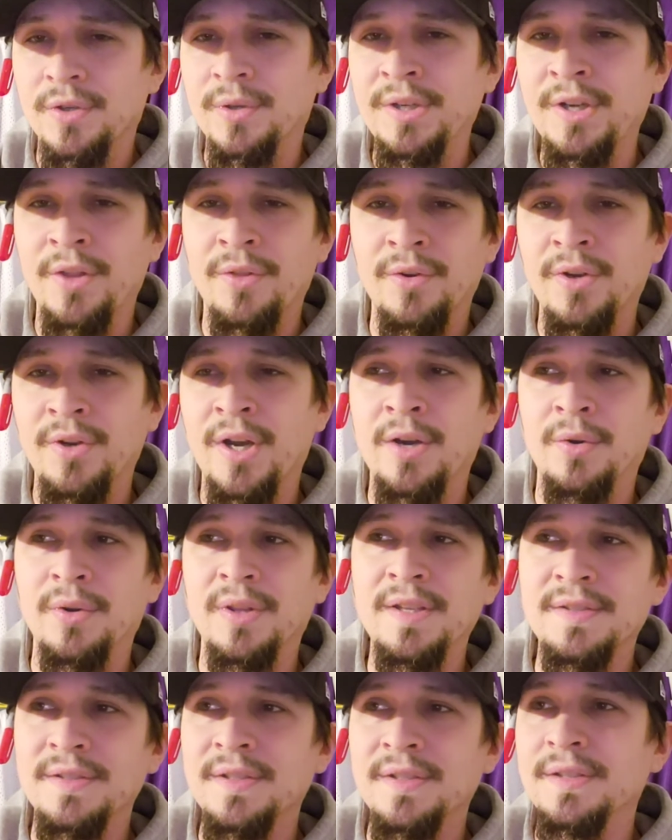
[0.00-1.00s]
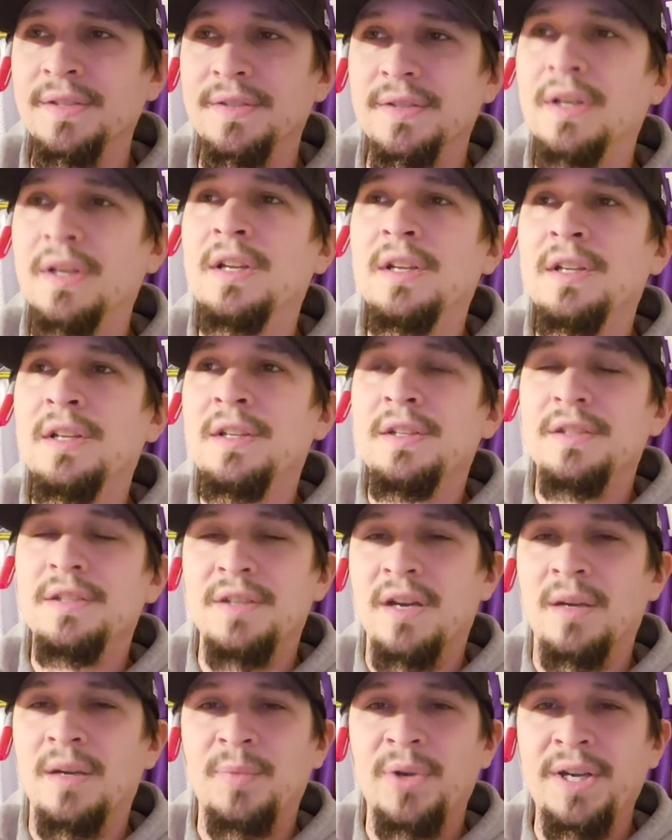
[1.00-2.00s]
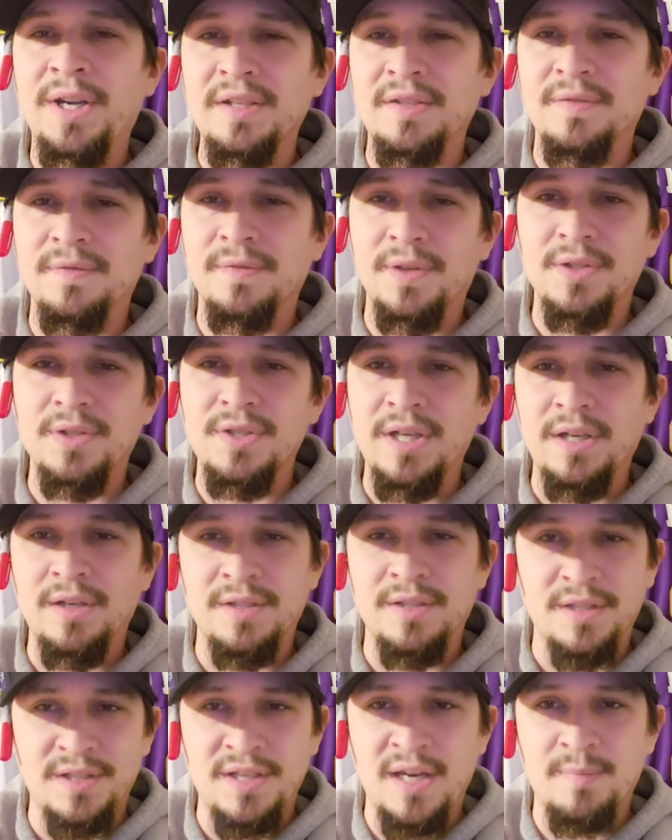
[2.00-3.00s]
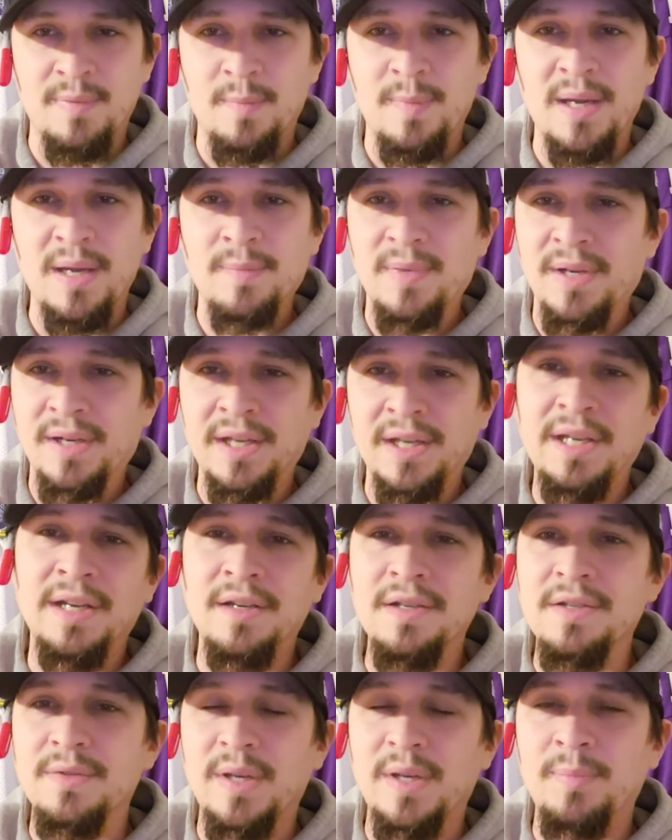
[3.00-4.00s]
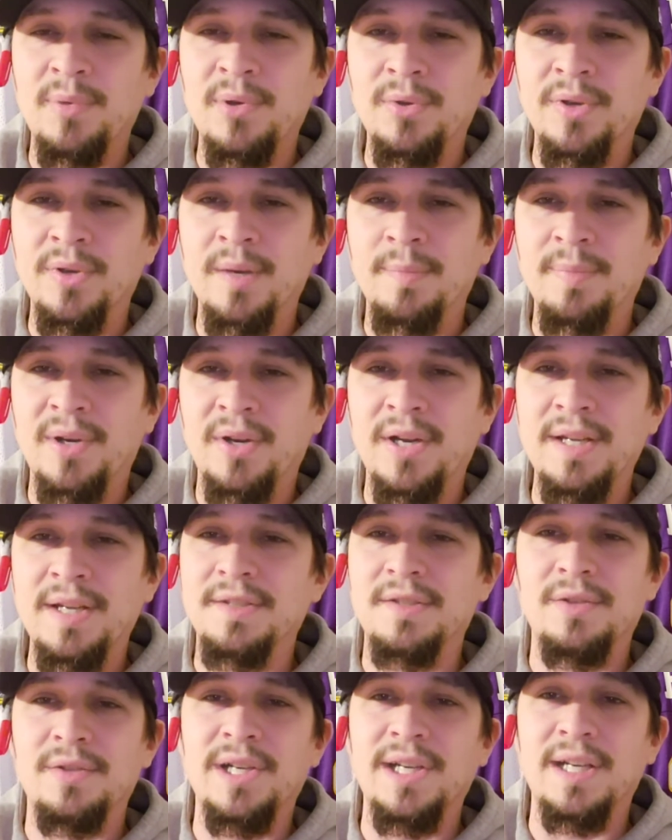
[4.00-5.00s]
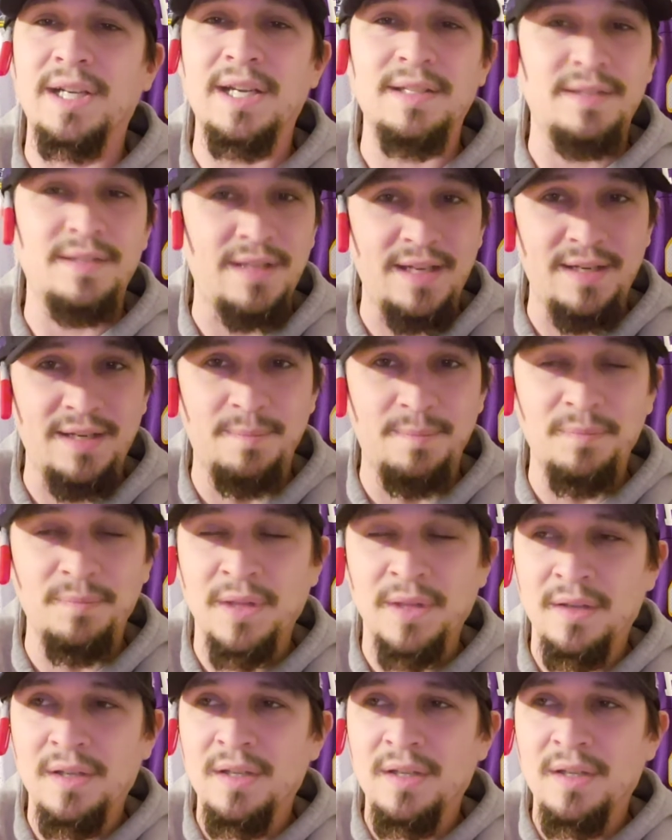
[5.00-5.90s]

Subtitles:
another note, this is Tom Brady's first year as a Tampa Bay Buccaneer, so I pulled up our history against him,